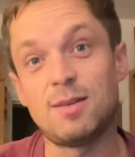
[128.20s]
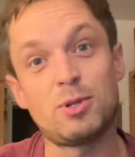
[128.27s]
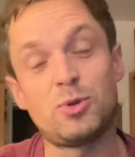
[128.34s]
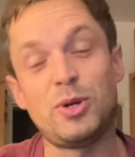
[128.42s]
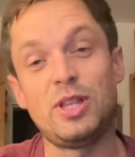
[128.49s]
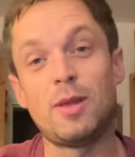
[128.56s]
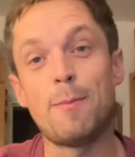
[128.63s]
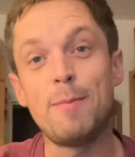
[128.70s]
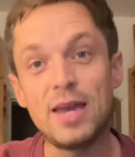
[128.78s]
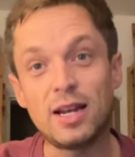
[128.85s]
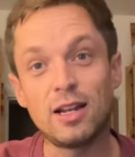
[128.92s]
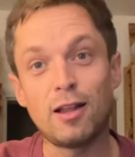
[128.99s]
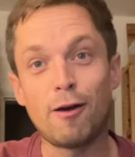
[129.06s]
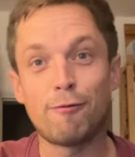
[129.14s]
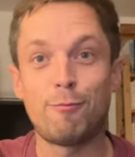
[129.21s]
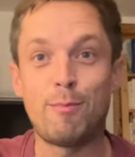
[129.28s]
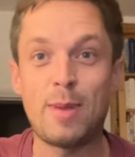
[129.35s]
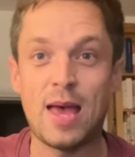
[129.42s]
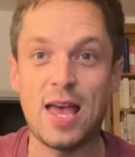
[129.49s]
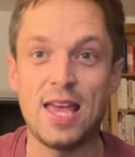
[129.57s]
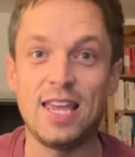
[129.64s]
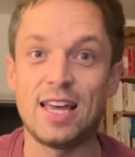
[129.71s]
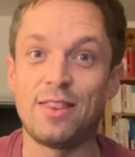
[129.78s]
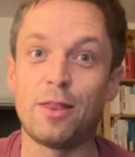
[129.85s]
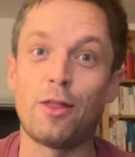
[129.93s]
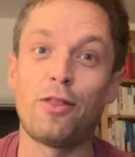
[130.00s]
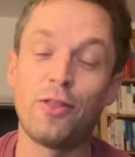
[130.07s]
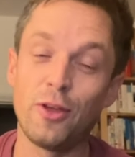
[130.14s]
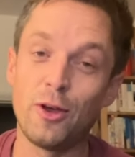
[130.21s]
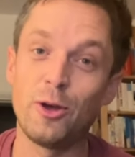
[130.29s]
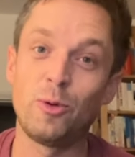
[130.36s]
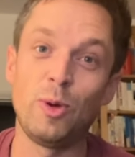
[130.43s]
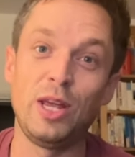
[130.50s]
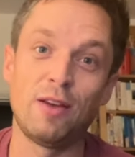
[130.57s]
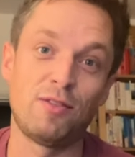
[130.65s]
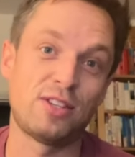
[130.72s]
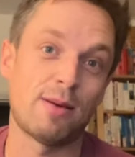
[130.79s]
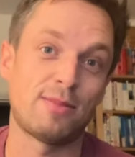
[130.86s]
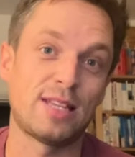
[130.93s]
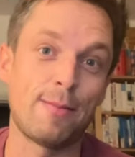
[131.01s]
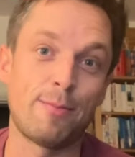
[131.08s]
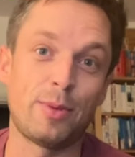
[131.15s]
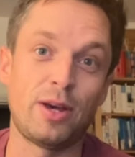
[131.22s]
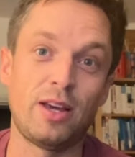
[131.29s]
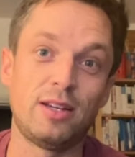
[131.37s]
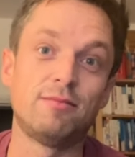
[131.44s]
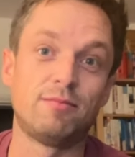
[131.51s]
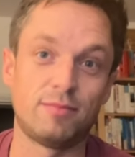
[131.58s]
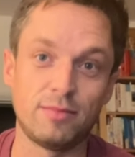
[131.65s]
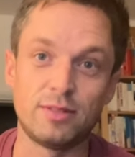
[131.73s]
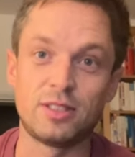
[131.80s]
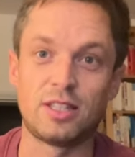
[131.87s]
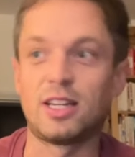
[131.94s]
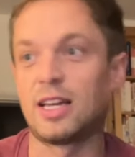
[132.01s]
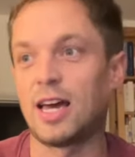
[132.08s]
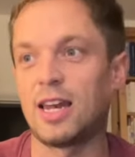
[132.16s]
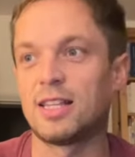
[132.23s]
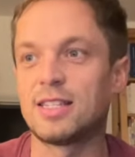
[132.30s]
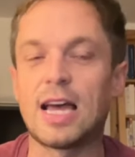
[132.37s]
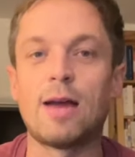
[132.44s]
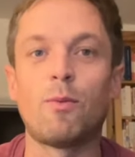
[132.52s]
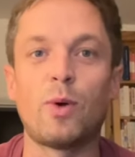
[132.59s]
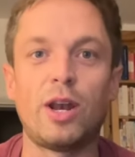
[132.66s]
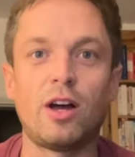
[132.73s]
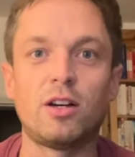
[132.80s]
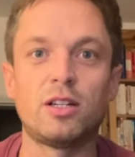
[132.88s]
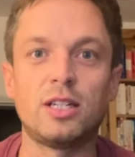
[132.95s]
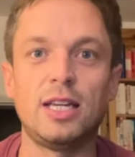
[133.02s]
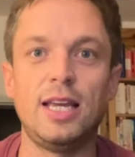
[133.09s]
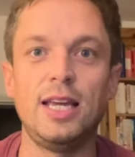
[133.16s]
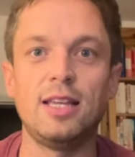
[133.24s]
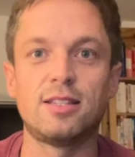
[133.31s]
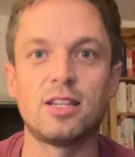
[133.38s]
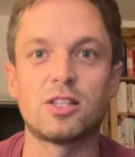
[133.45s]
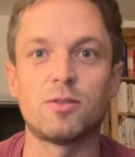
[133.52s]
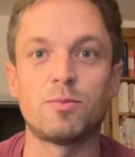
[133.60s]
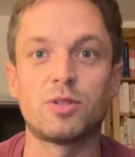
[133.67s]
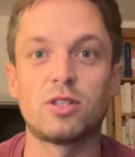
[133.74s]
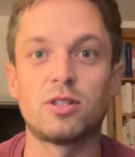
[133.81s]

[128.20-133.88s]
between the middle of May and the third week of September, the kind of time when our heating systems